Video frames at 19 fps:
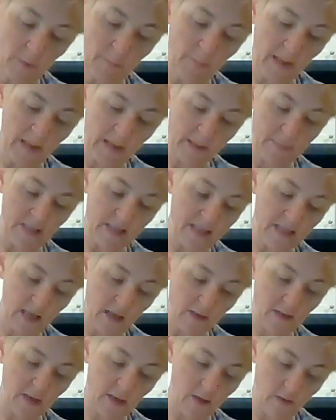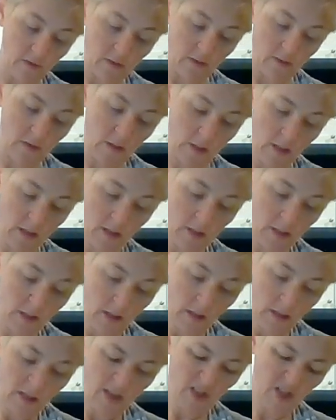But let me tell you, I
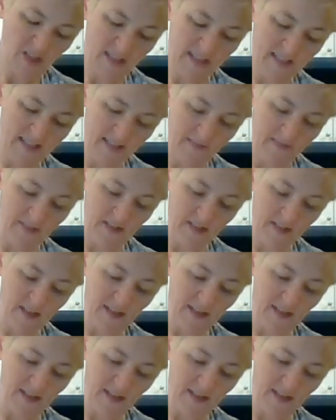should have sifted